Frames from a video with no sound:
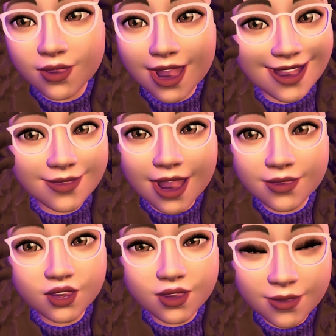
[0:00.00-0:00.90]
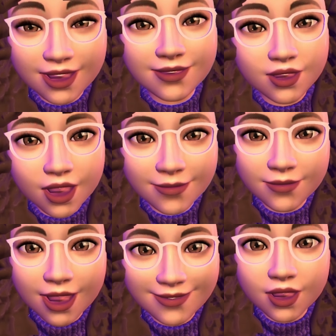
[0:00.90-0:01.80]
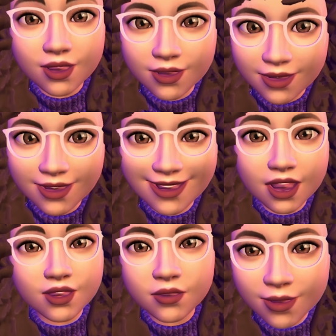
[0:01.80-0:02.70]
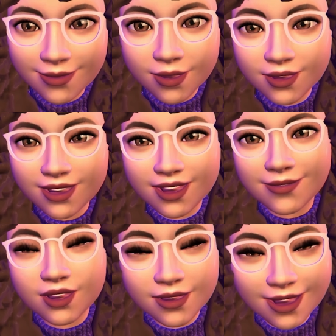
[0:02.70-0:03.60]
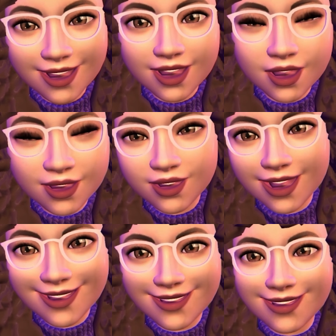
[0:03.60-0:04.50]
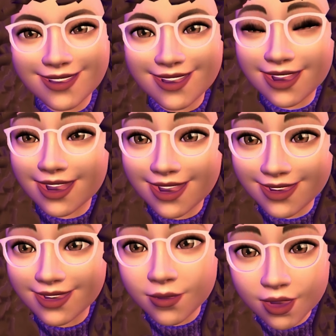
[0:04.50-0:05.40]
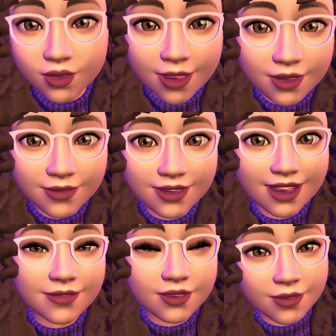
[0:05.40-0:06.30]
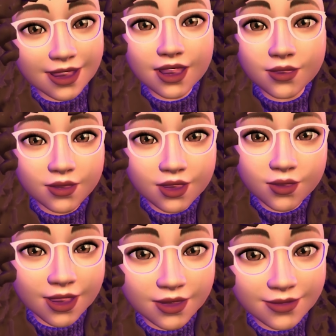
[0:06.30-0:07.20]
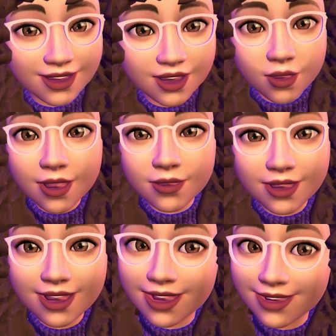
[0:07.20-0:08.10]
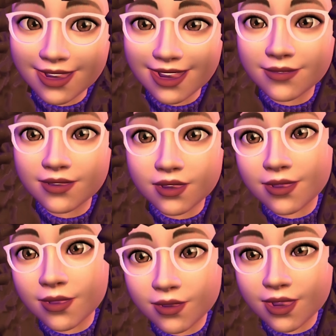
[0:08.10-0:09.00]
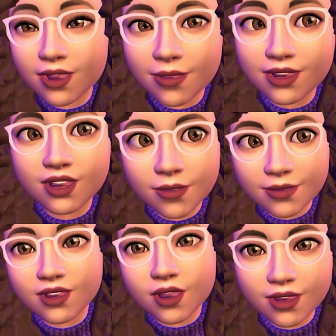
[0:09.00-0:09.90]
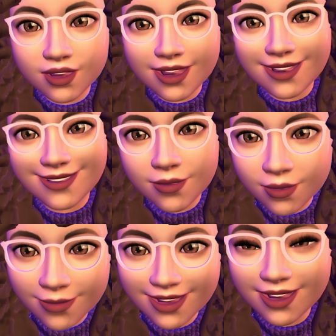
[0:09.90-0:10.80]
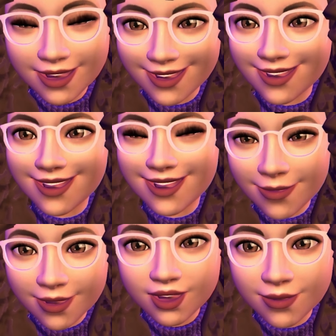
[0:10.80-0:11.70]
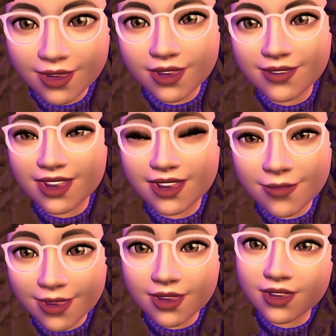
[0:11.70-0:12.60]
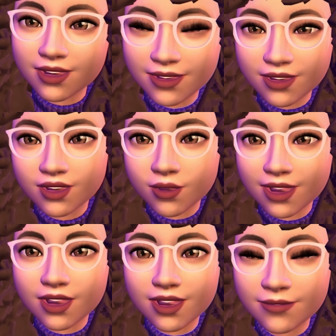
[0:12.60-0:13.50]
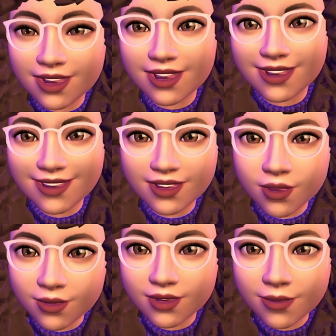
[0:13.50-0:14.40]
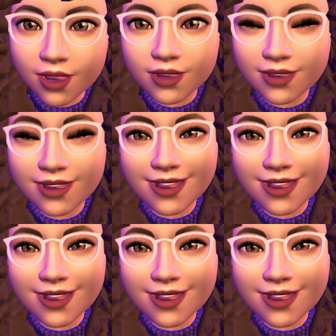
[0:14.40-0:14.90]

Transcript: I'm assuming I've heard in other reviews and stuff for larger hands, it is a much better fit. For me, it was much better fit. So I would, like, even for me, it was better. I would assume for larger hands, it would be a much better fit compared to the Joy-Con because it is so small.